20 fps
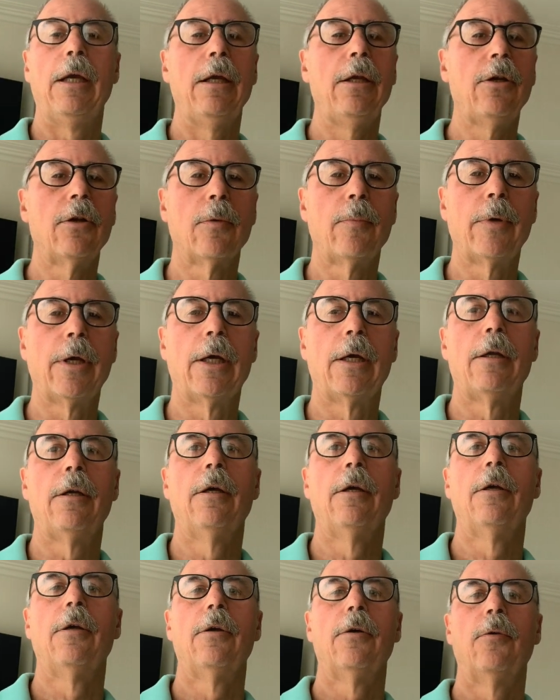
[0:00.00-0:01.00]
in your bed,
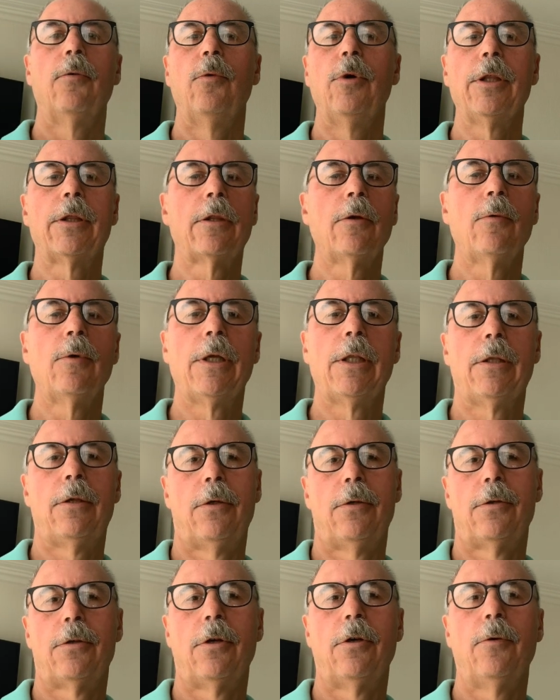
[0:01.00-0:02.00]
with the
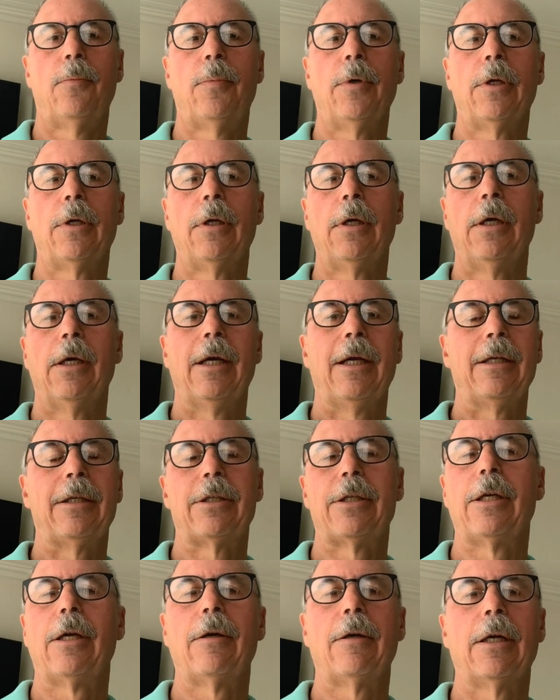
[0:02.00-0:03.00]
windows open and
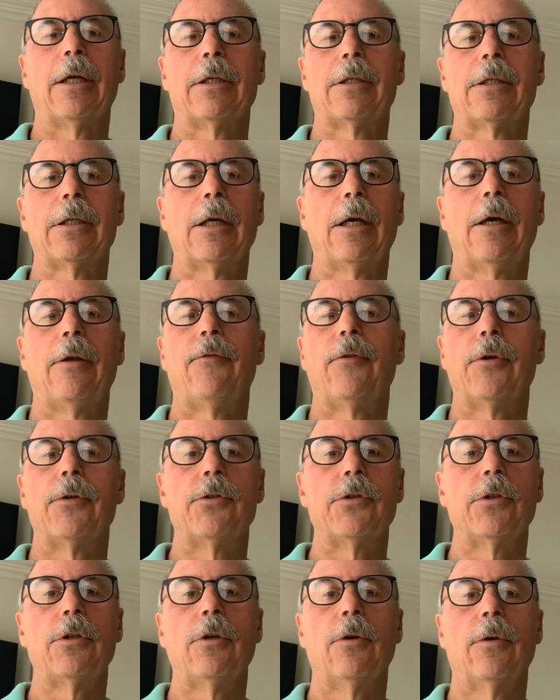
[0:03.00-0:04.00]
stare outside
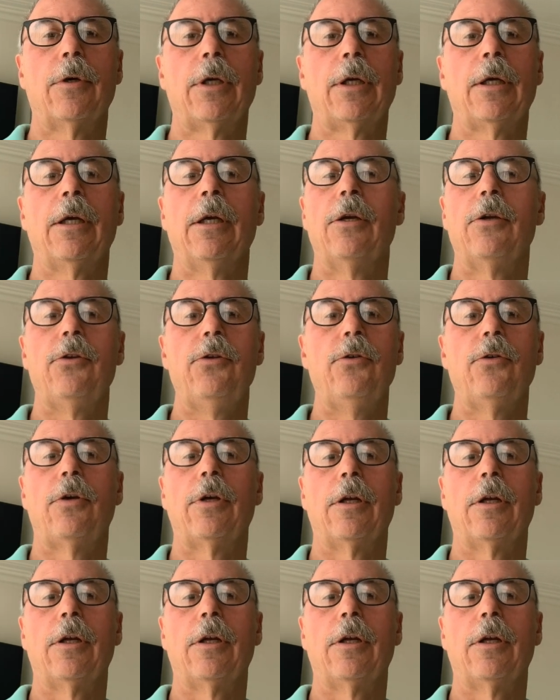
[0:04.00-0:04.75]
versus going, you